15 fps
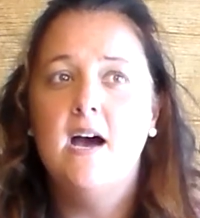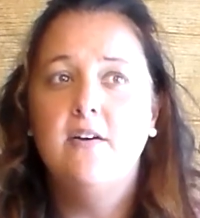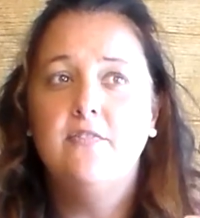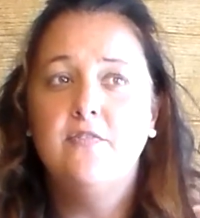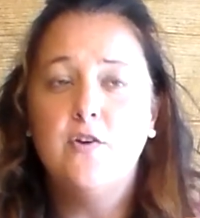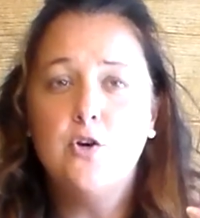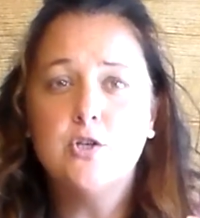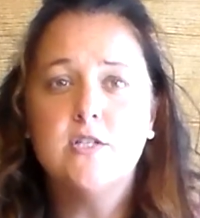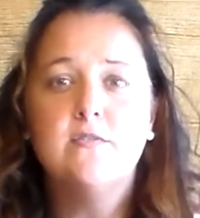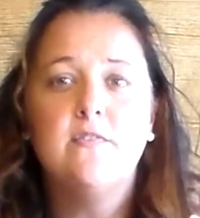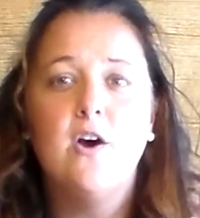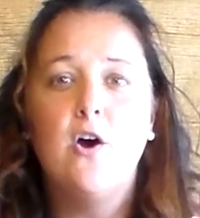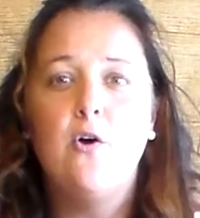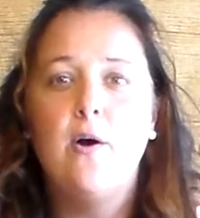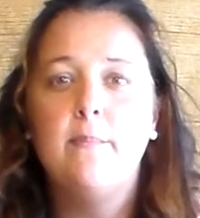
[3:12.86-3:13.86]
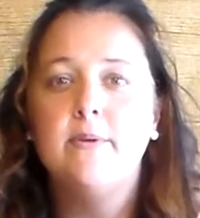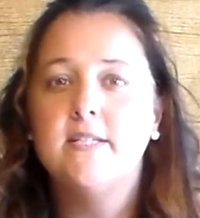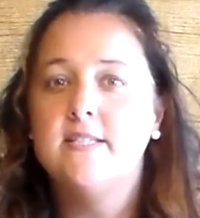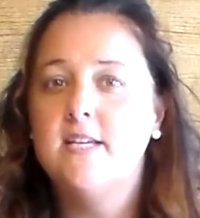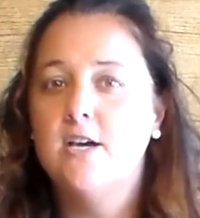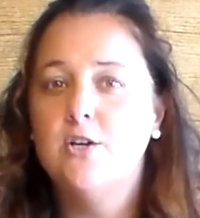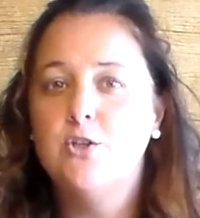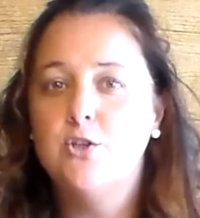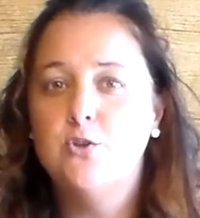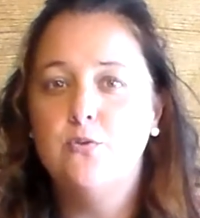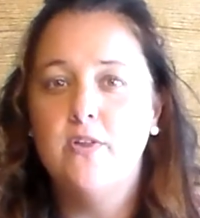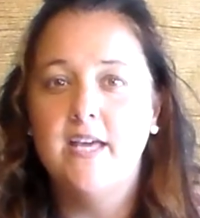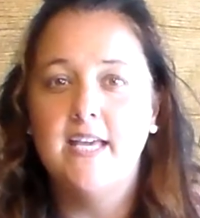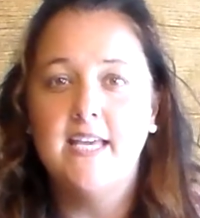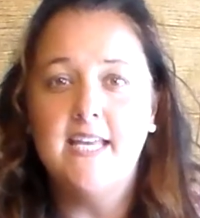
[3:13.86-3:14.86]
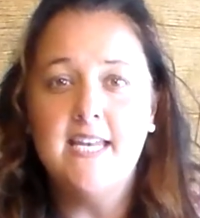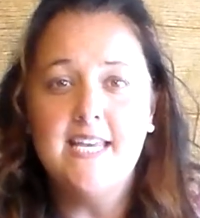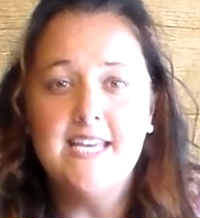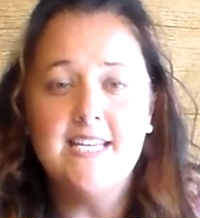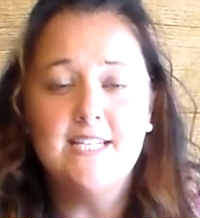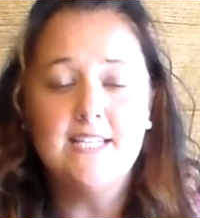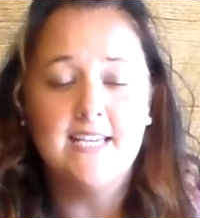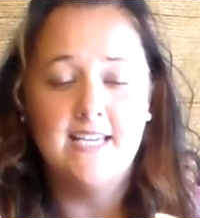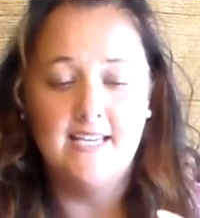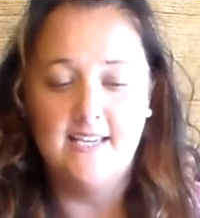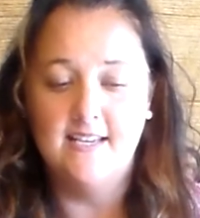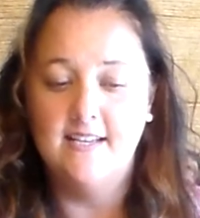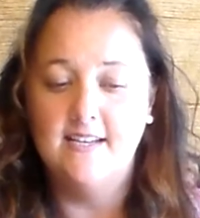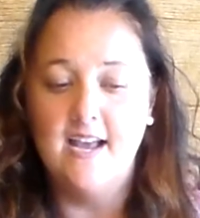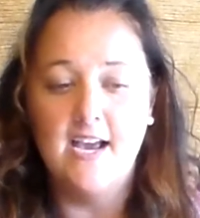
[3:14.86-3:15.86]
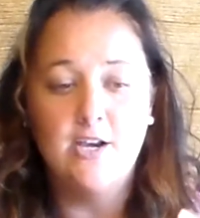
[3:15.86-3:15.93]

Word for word: Uh, first of all, I'm going to tell you that any kid,